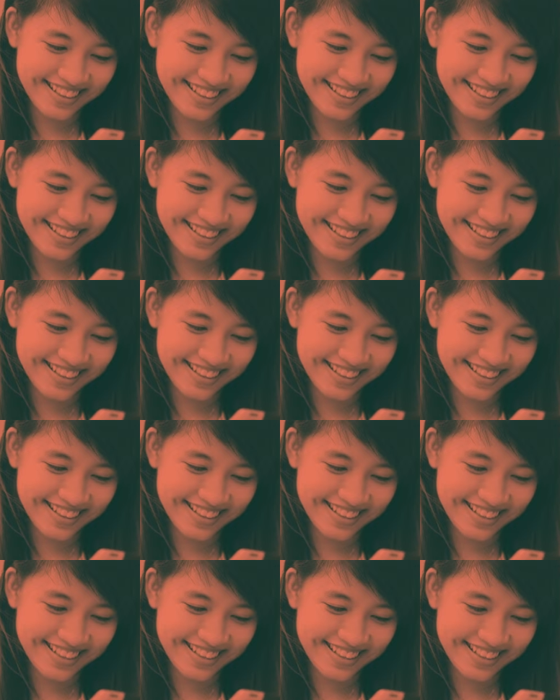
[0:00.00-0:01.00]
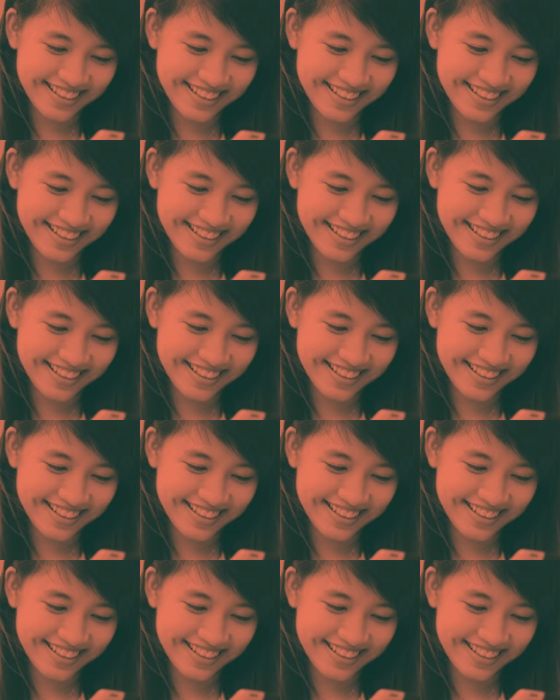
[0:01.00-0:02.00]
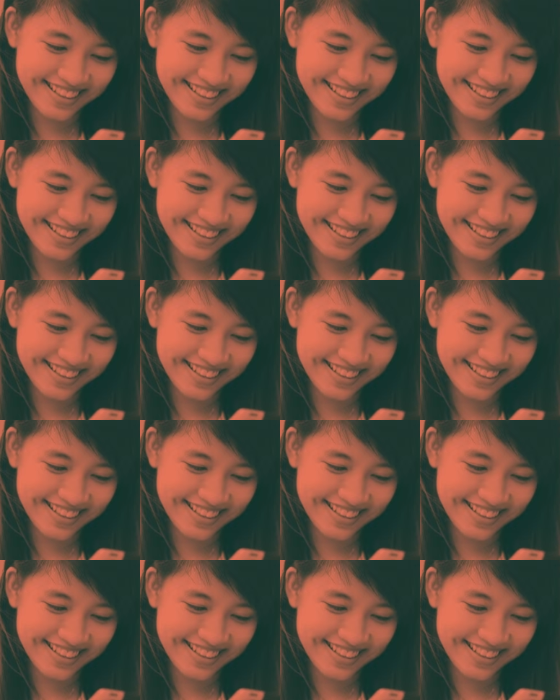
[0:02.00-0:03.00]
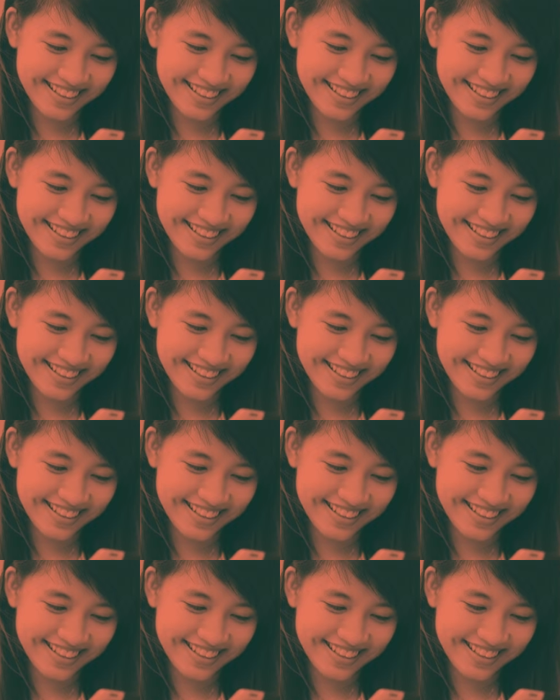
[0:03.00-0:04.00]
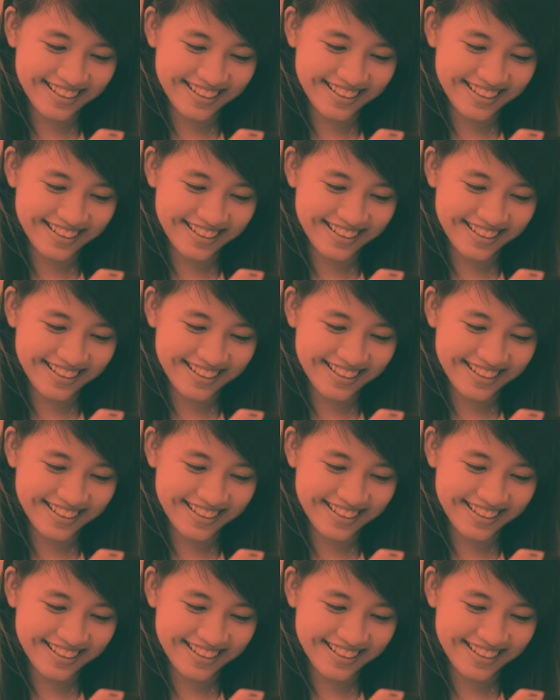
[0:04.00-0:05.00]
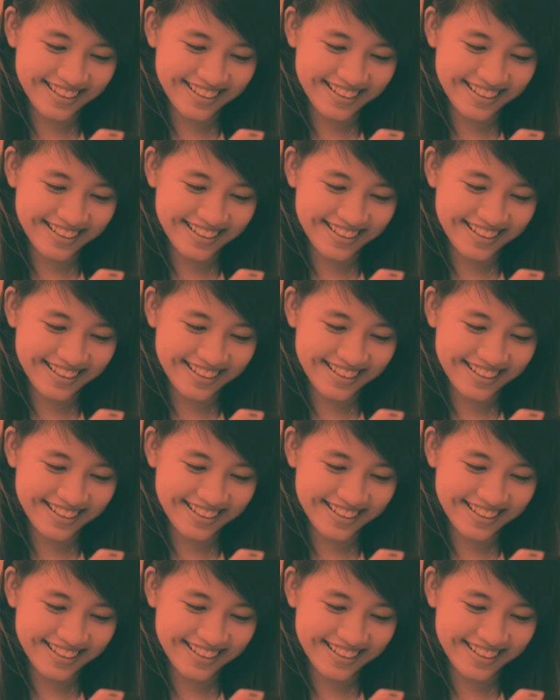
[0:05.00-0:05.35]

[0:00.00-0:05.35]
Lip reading: [no speech]